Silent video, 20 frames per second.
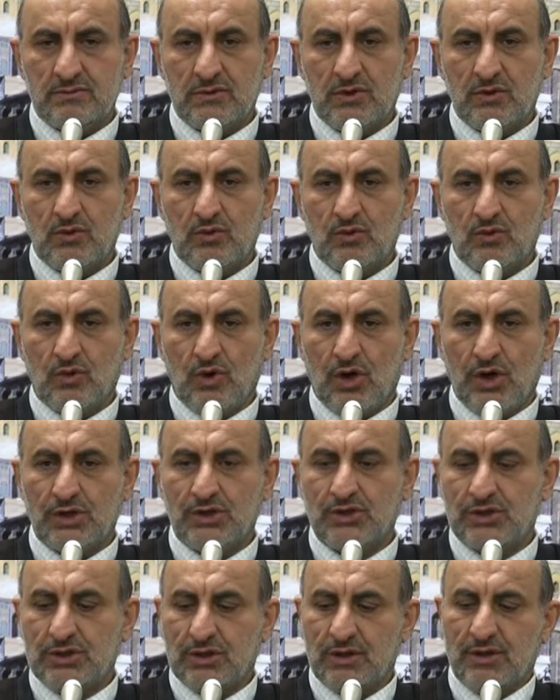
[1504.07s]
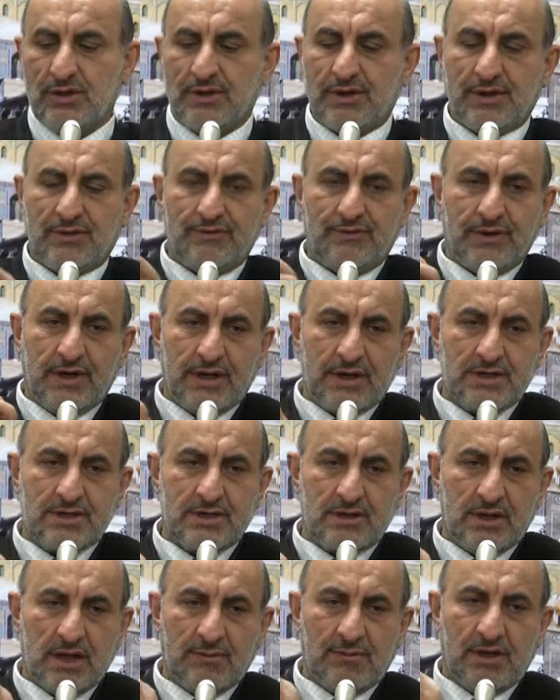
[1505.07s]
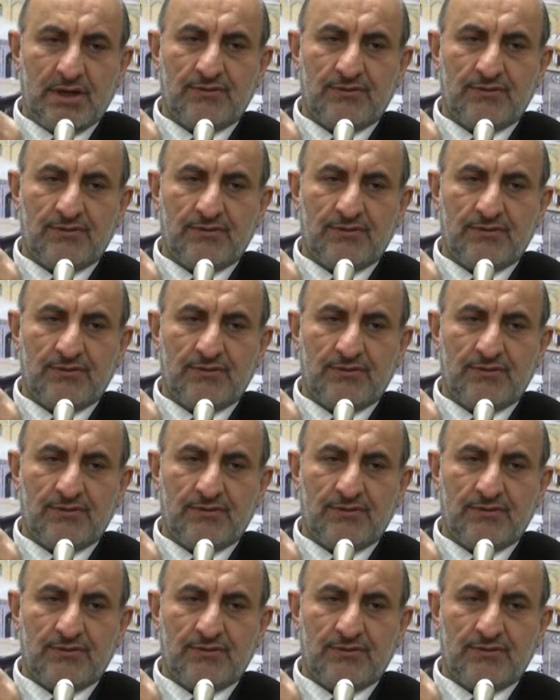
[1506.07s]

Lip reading: wash reverse,